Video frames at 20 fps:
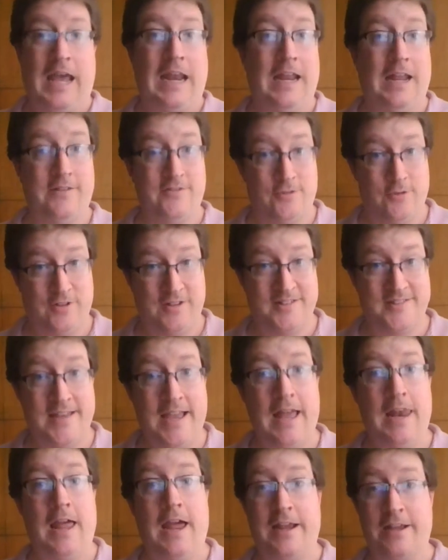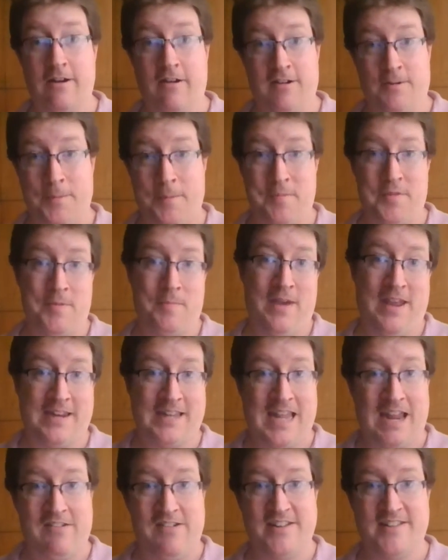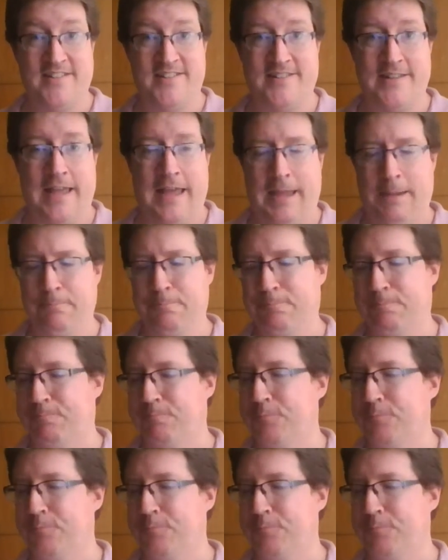And as you can tell, I can't remember the main character's name.